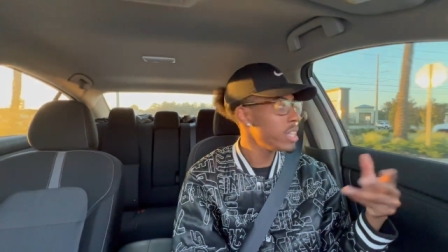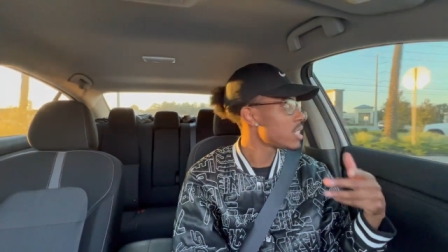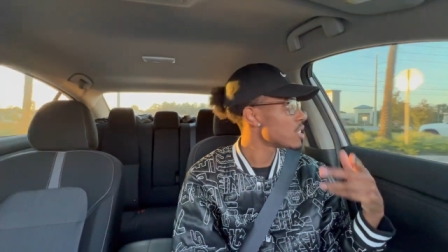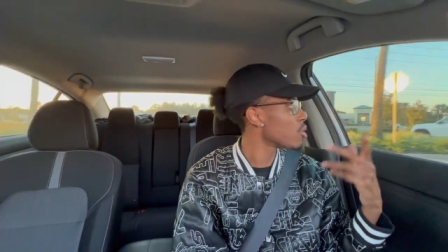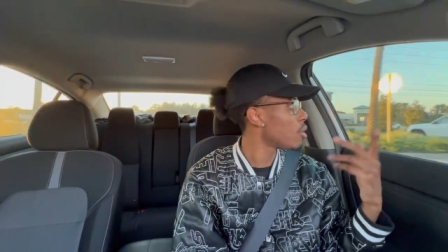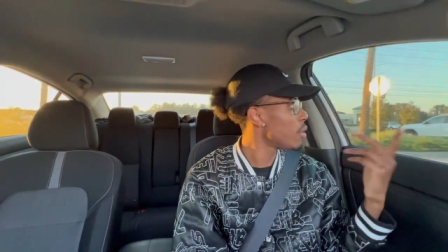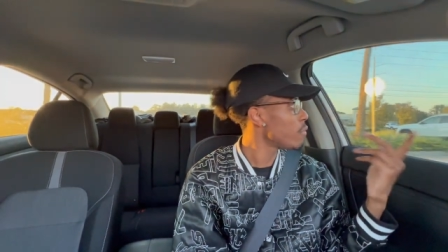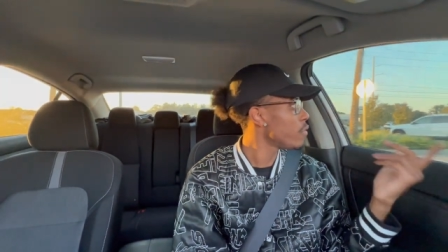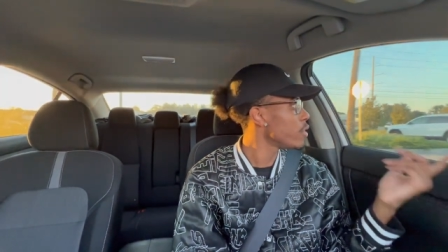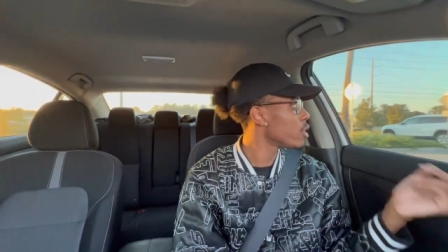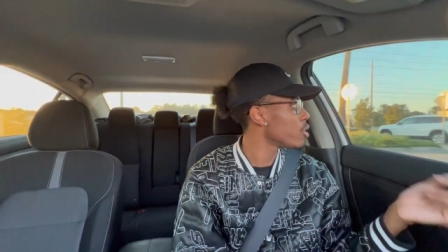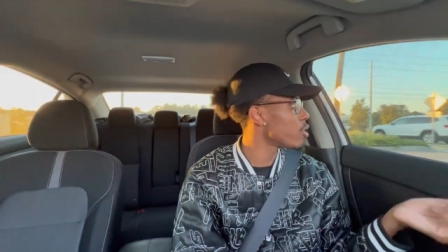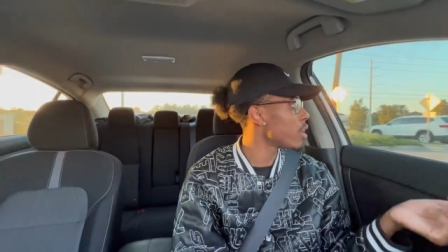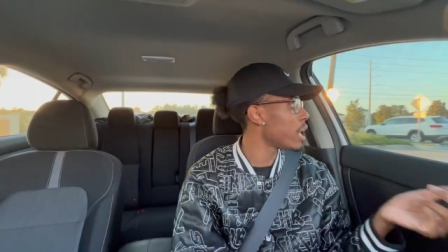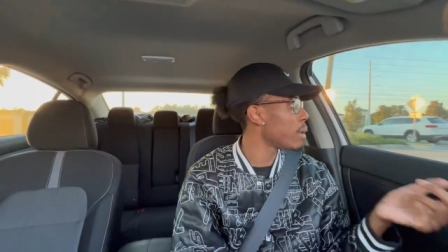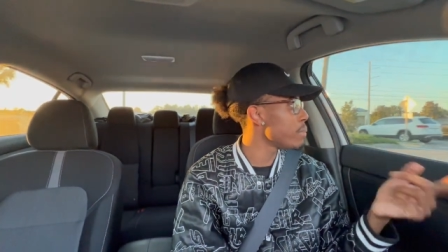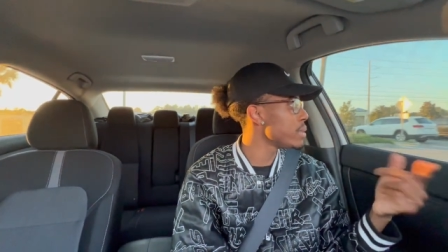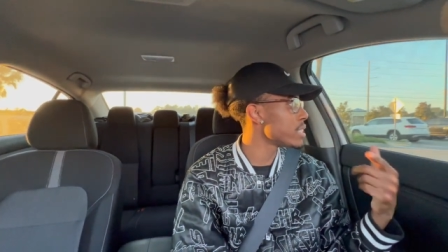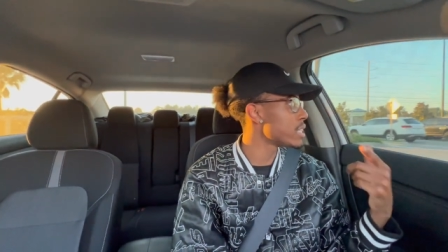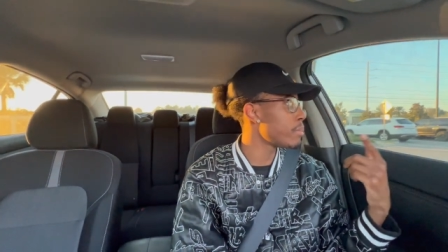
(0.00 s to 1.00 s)
So I'm finna
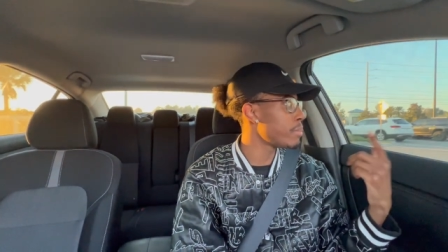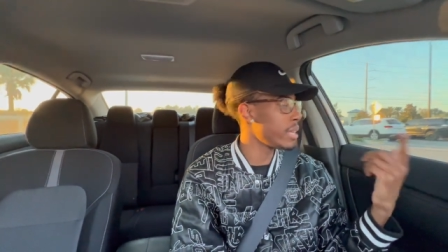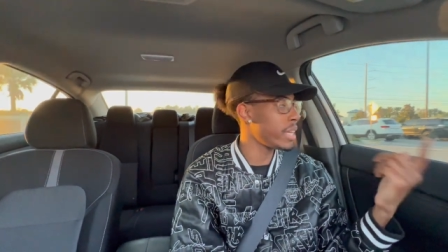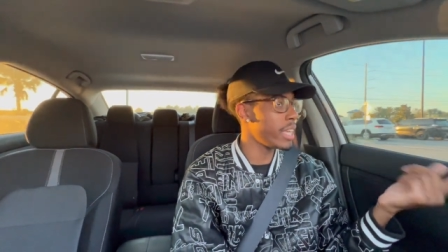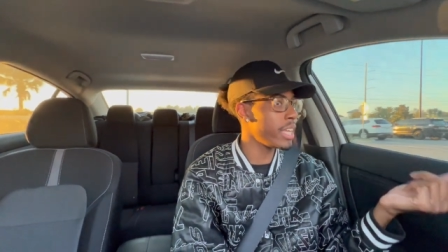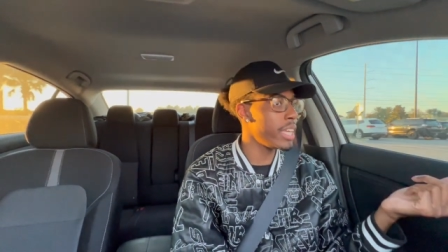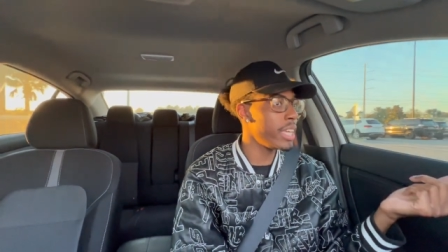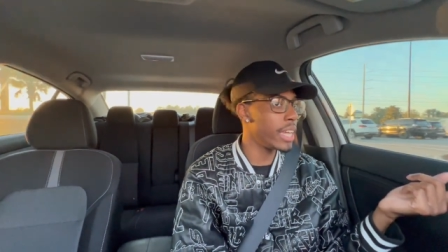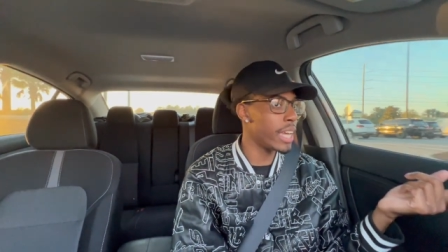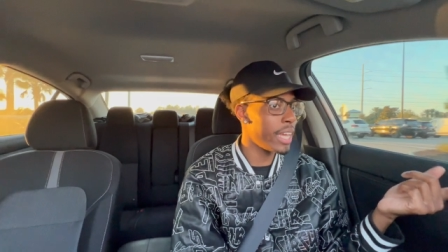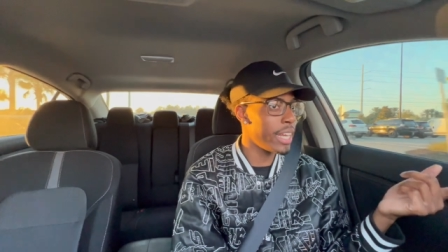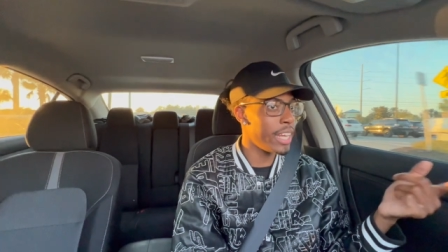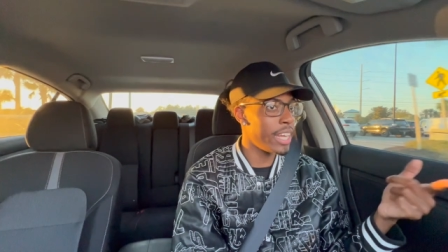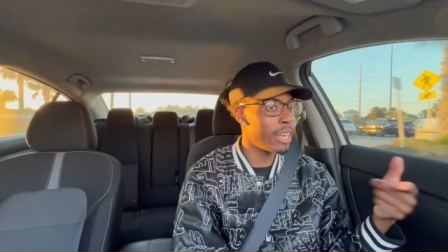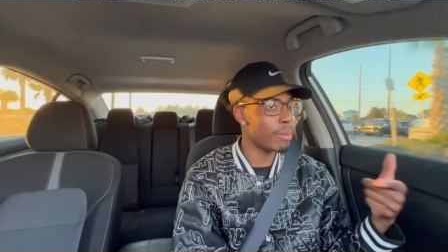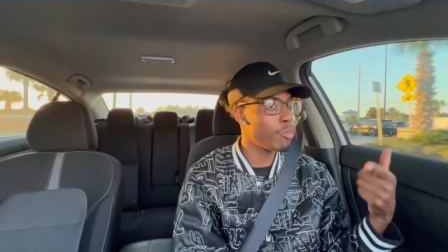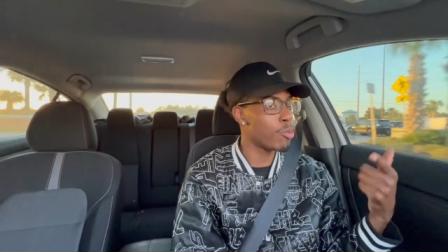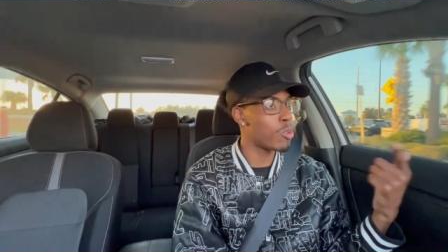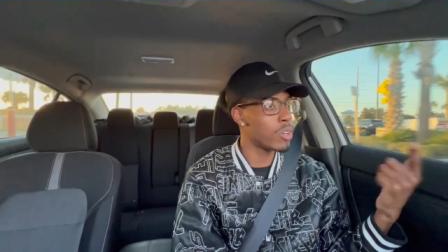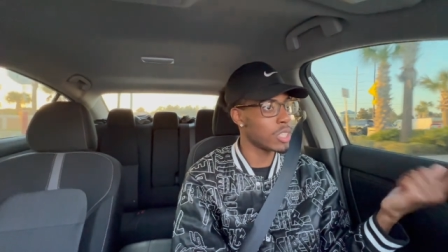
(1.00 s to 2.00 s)
grab me something to eat and then
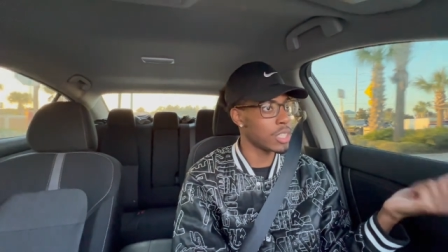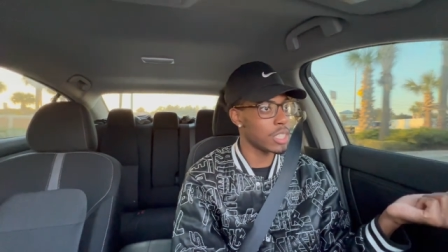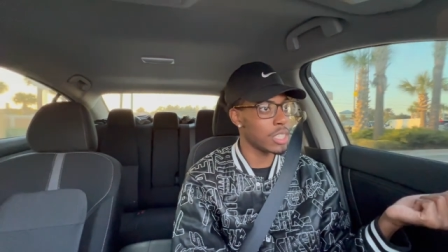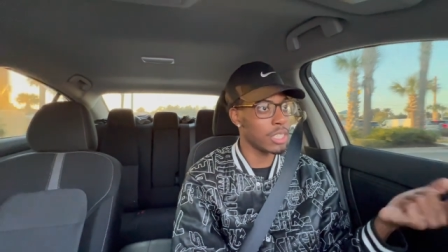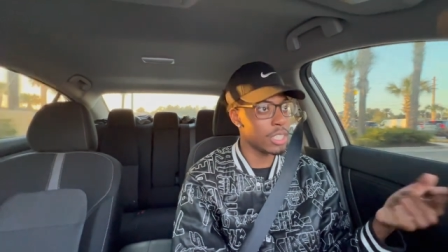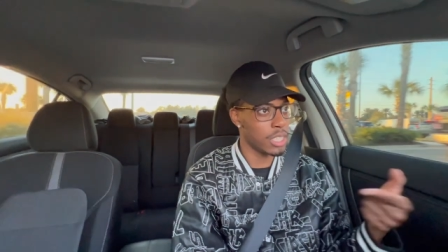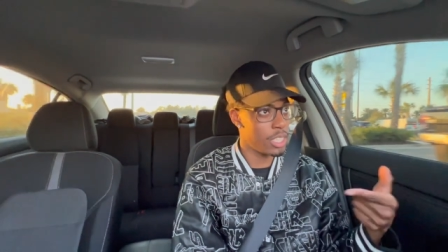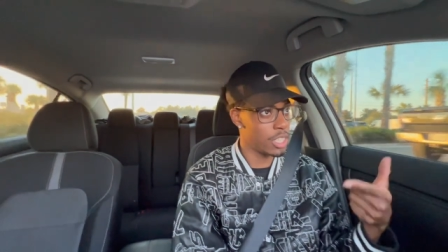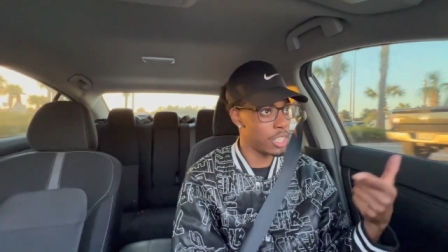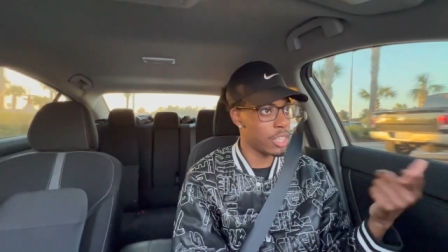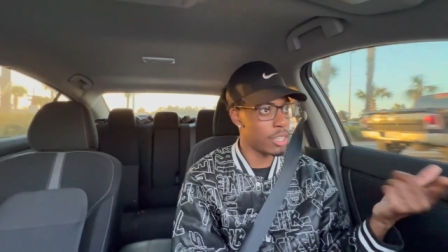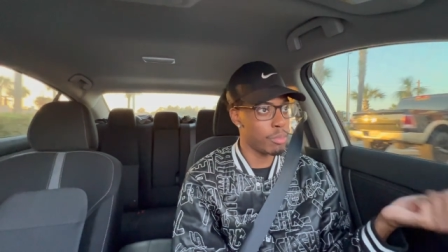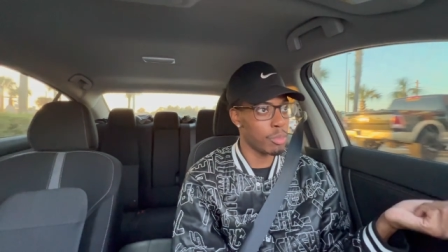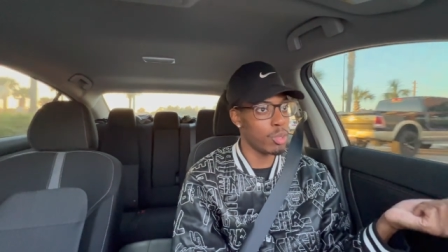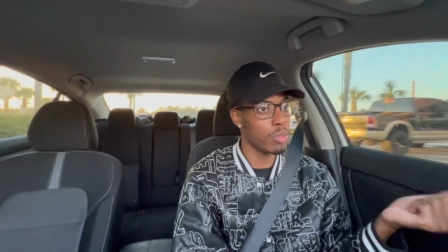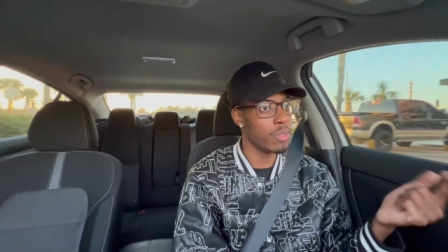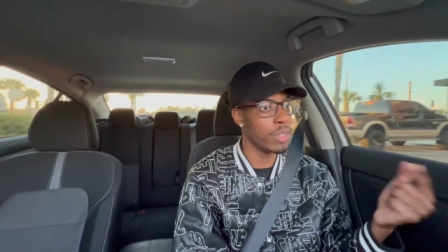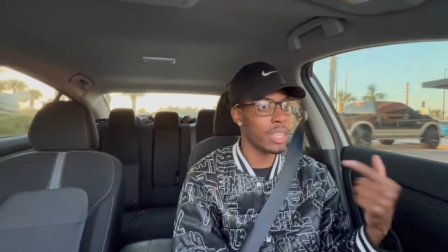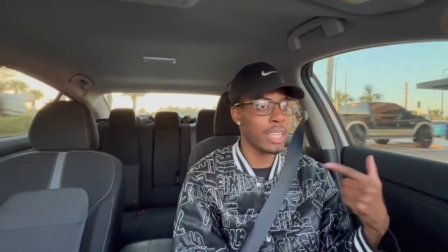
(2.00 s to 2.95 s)
I'm going to the movie.